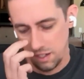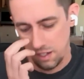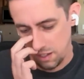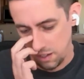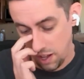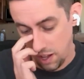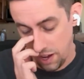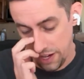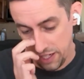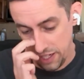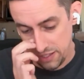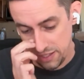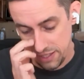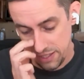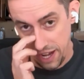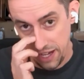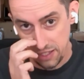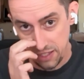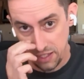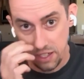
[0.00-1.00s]
clients
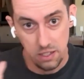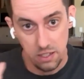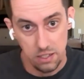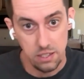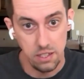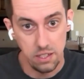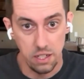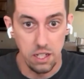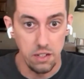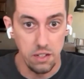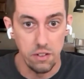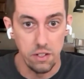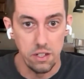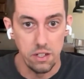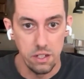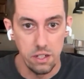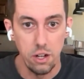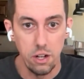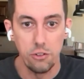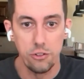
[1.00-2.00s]
at Kinsta
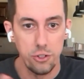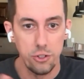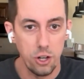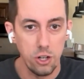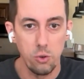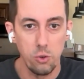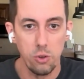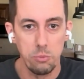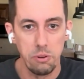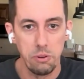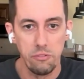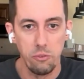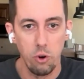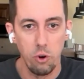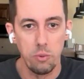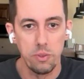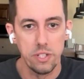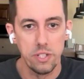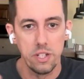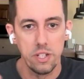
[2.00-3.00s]
even, struggle with
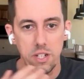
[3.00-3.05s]
performance.